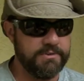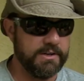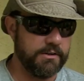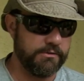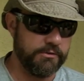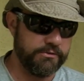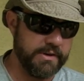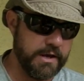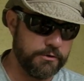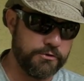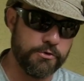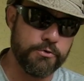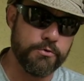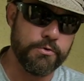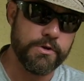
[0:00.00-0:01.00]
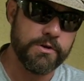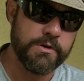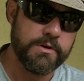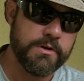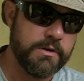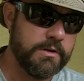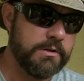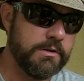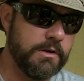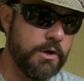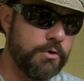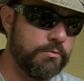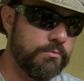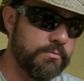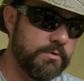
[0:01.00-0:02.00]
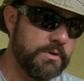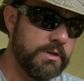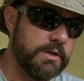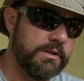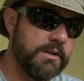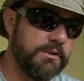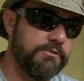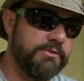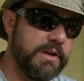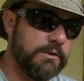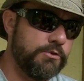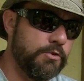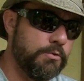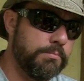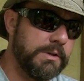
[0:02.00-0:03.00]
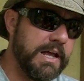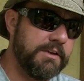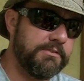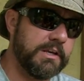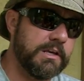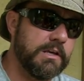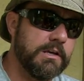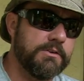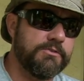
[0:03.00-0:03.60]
It doesn't sound too, you know, doesn't sound too plasticky.